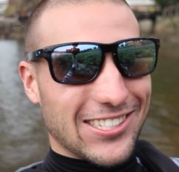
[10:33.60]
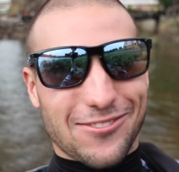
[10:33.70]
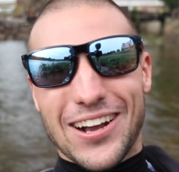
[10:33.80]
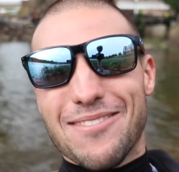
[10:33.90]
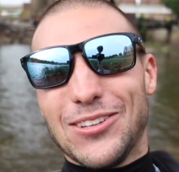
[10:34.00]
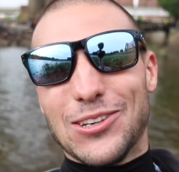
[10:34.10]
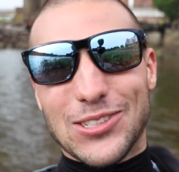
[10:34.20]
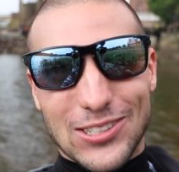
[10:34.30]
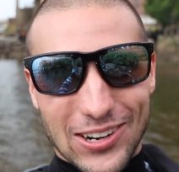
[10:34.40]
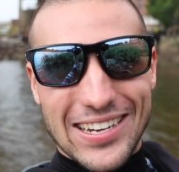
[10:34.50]
swam with
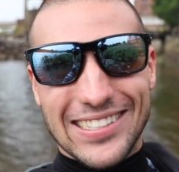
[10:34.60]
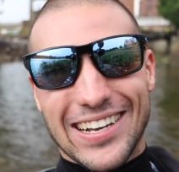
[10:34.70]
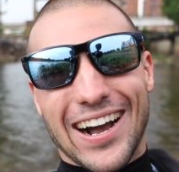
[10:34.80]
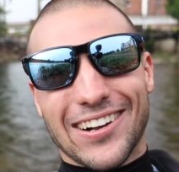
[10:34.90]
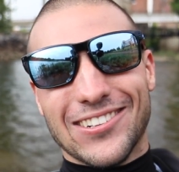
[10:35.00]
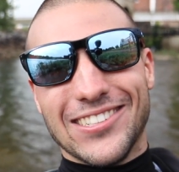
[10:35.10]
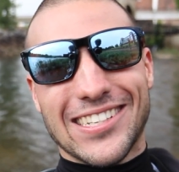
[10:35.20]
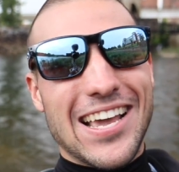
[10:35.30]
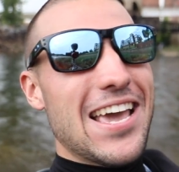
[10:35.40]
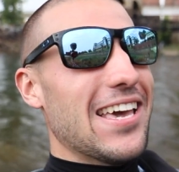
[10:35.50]
those crazy goggles.